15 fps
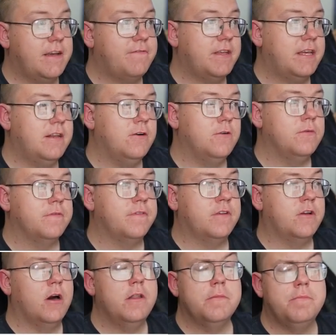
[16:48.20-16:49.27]
a lot
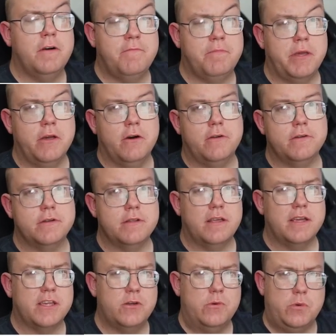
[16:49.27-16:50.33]
gone above beyond like
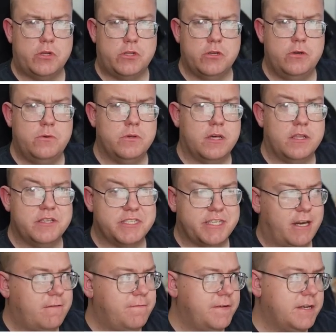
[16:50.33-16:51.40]
you would do with other scale
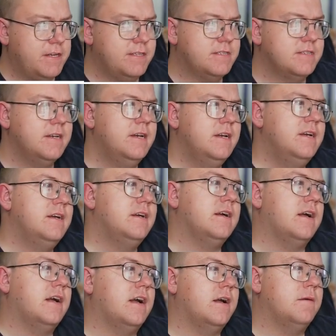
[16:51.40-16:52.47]
figures.
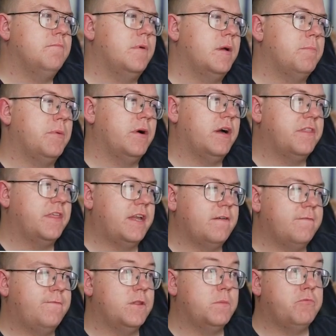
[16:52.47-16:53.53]
But I think for
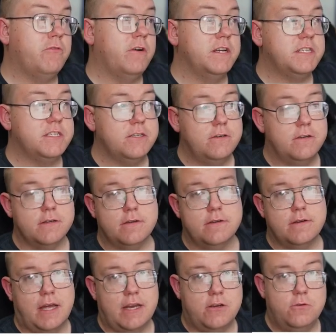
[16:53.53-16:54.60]
the price you can,
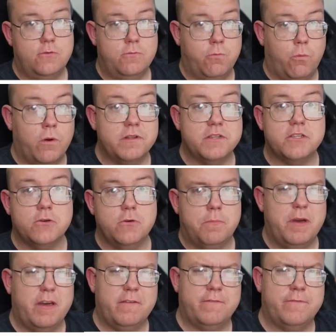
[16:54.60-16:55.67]
and you want to do a bit
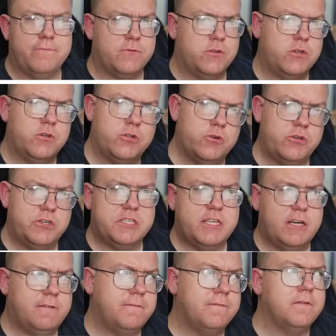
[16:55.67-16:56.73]
of, you know, do it
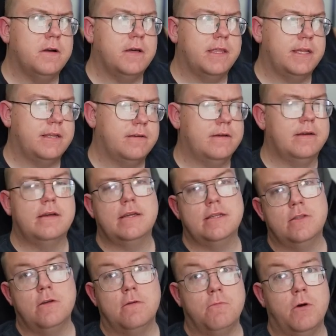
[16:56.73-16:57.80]
yourself, I think
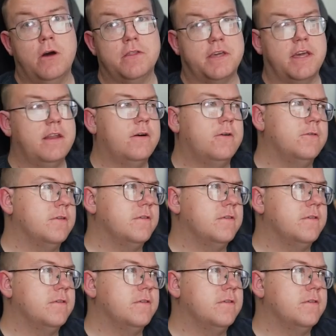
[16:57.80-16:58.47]
not worth getting a hold of.